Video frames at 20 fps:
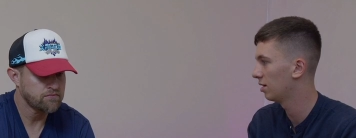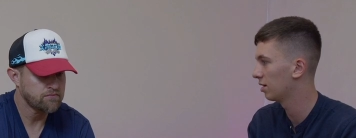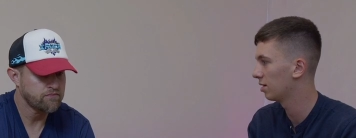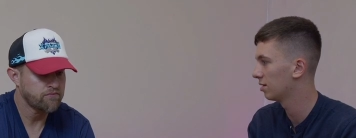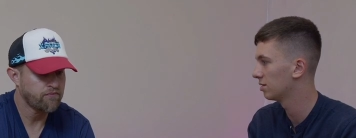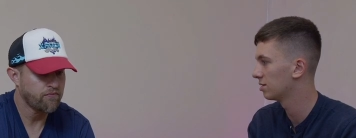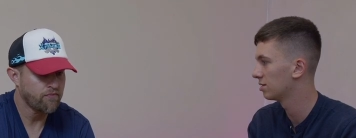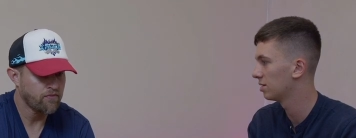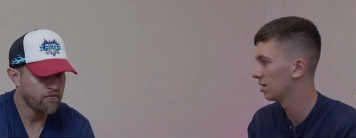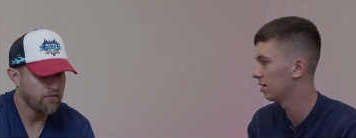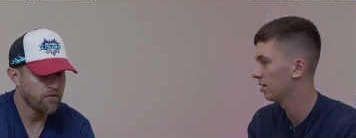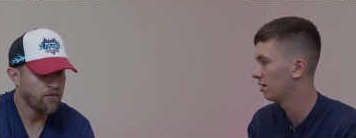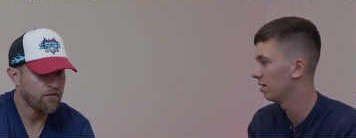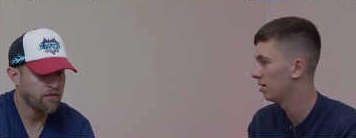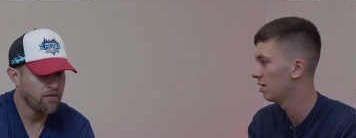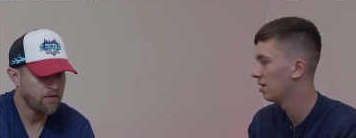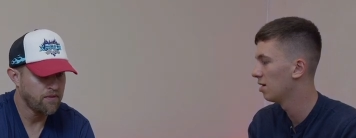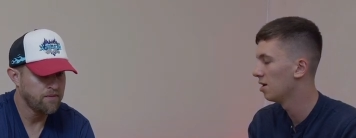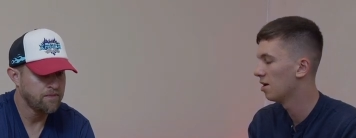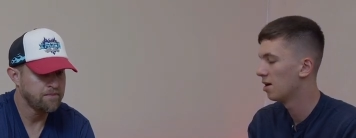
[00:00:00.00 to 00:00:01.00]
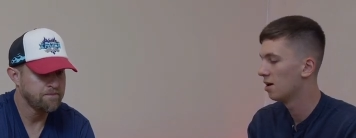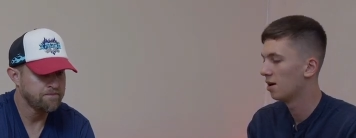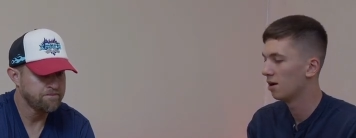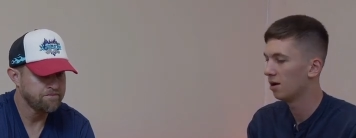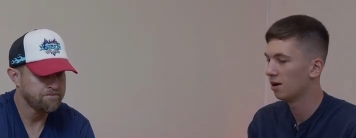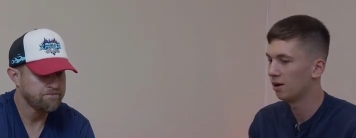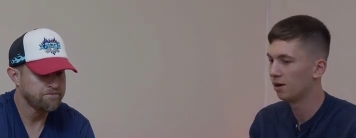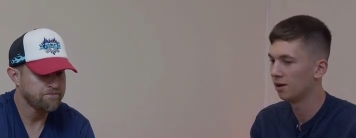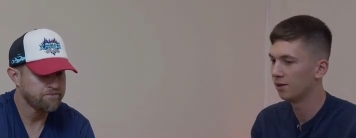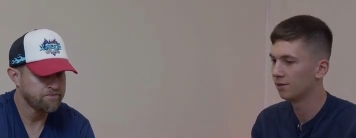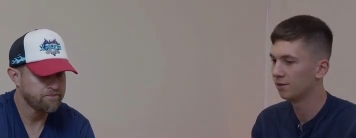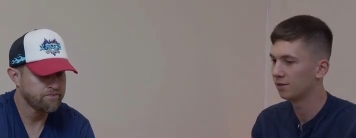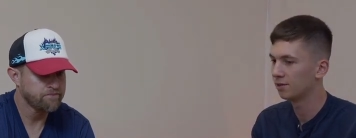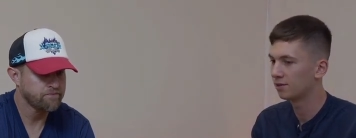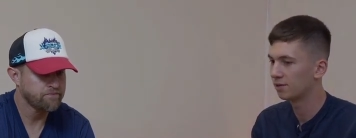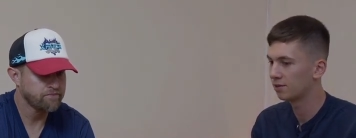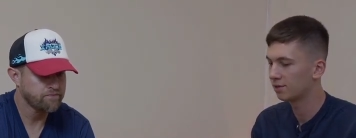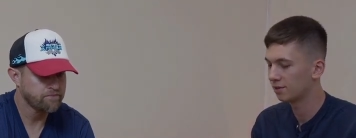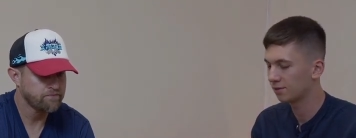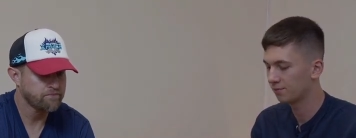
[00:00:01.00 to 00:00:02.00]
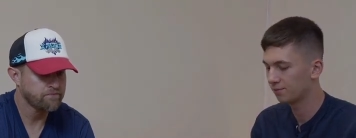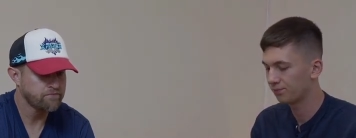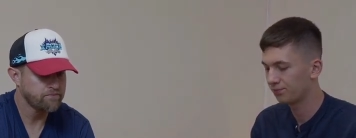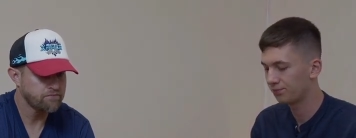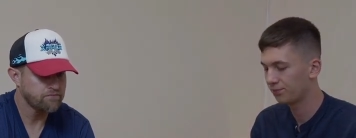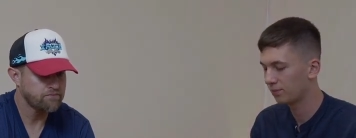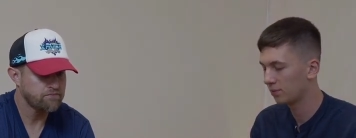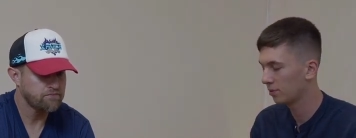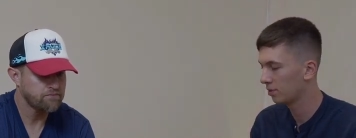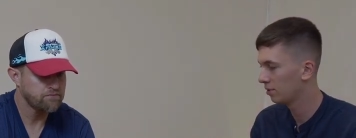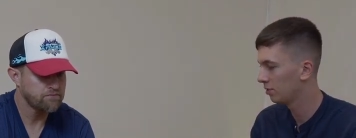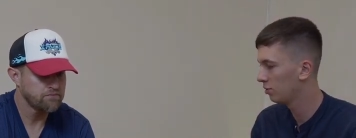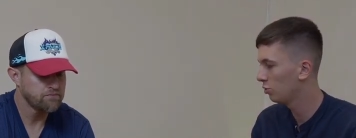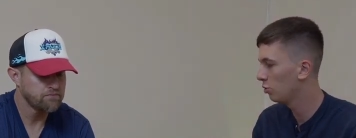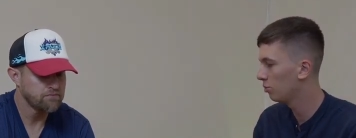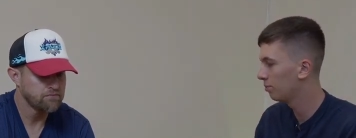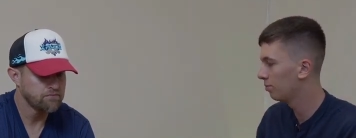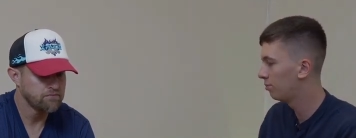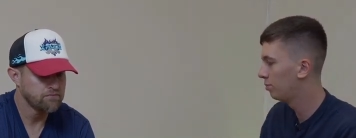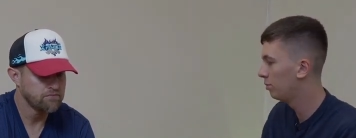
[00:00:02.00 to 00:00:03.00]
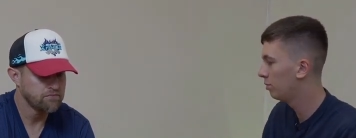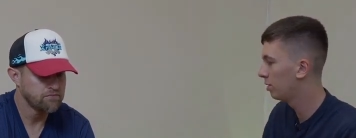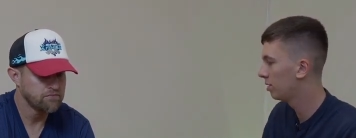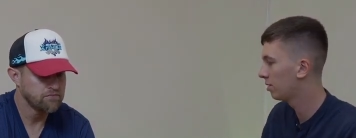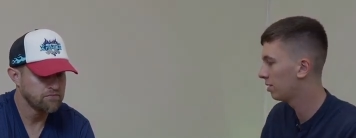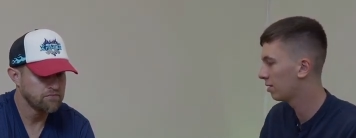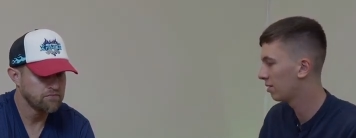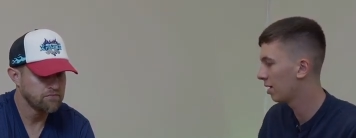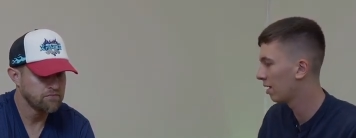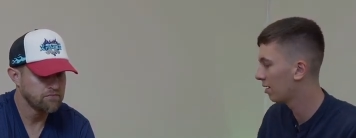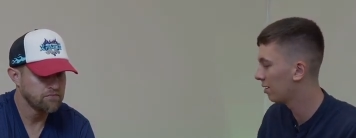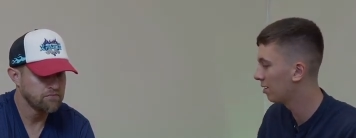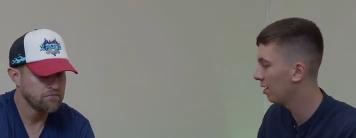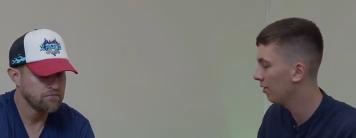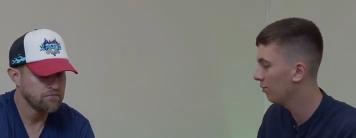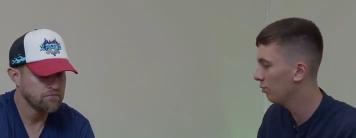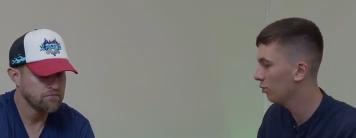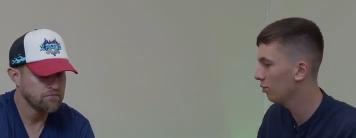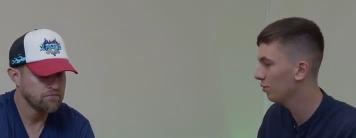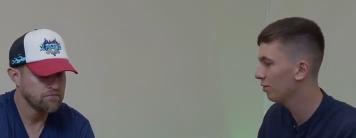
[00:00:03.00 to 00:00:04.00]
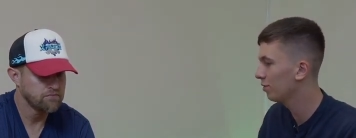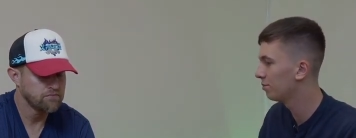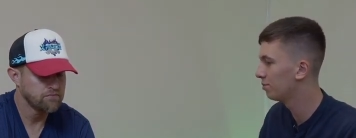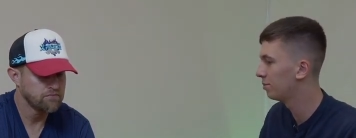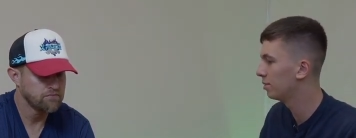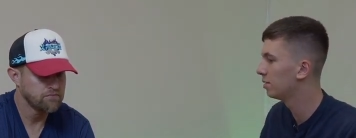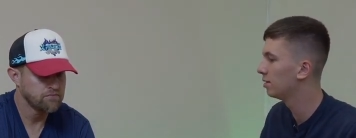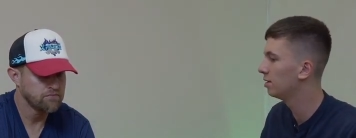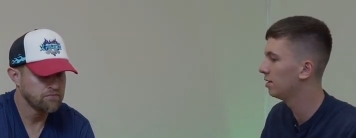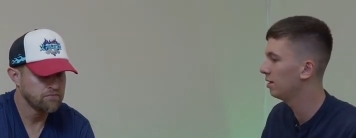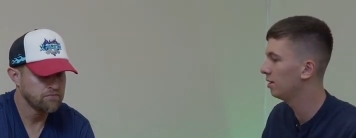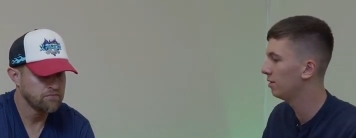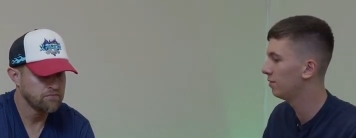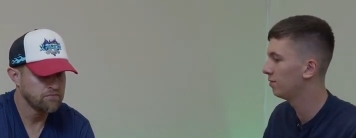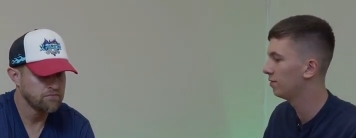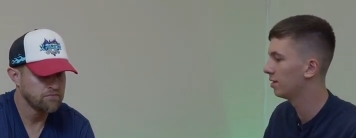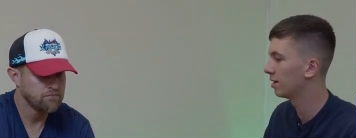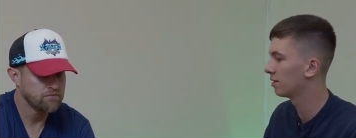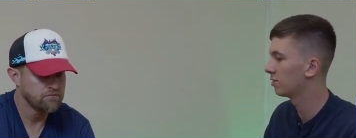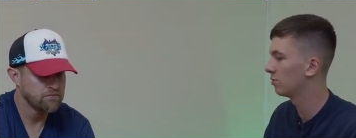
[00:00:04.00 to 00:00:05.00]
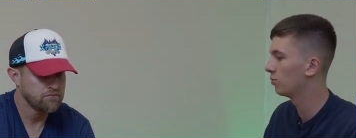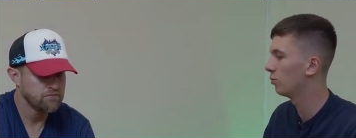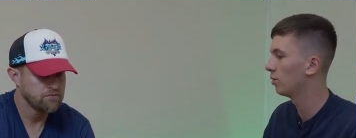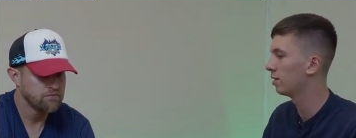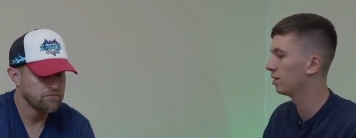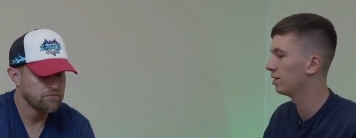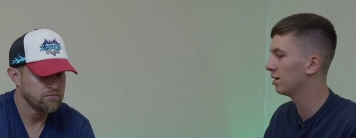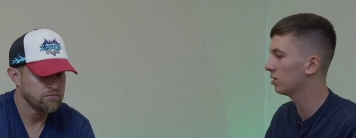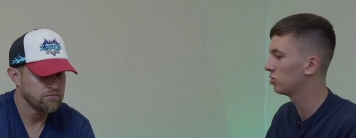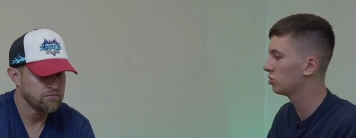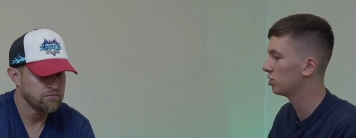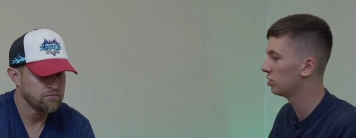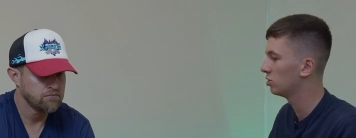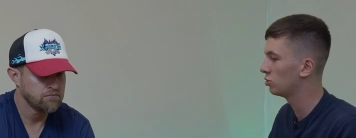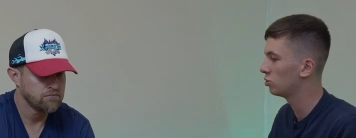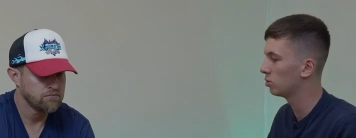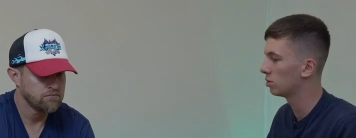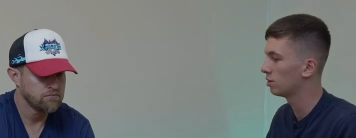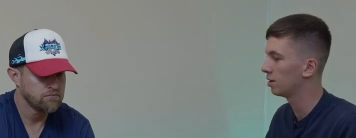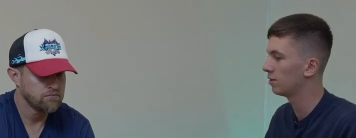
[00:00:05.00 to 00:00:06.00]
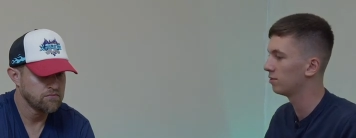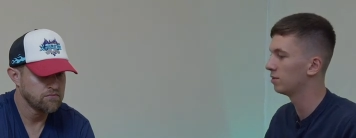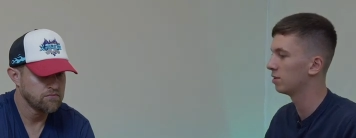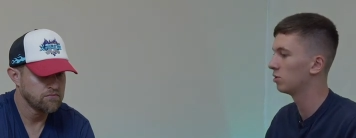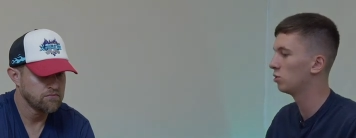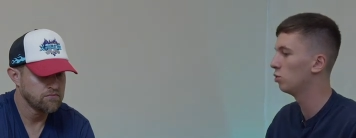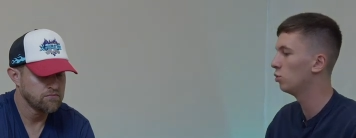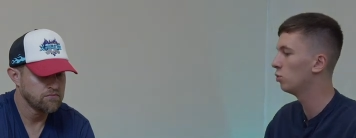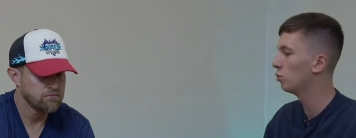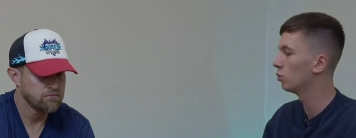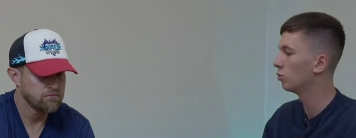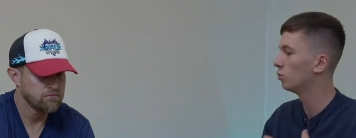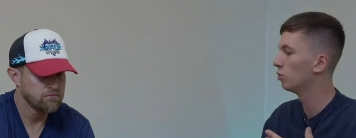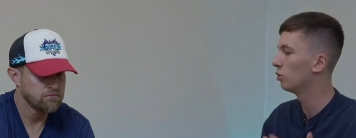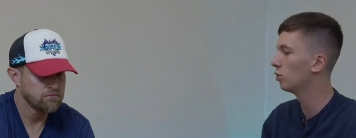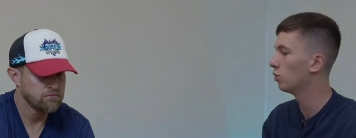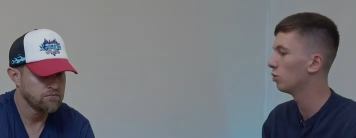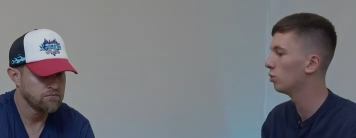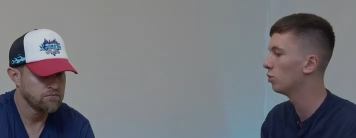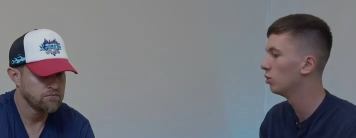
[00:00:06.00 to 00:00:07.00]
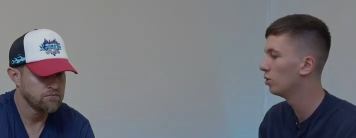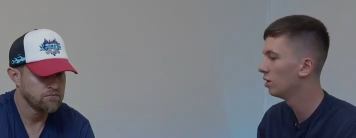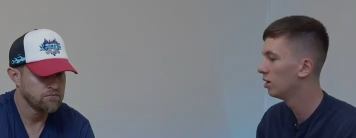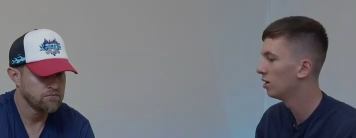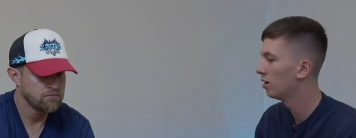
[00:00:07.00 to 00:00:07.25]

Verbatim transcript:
Speaker 1: I can say. And you have you even believed that when God changed your life that you will know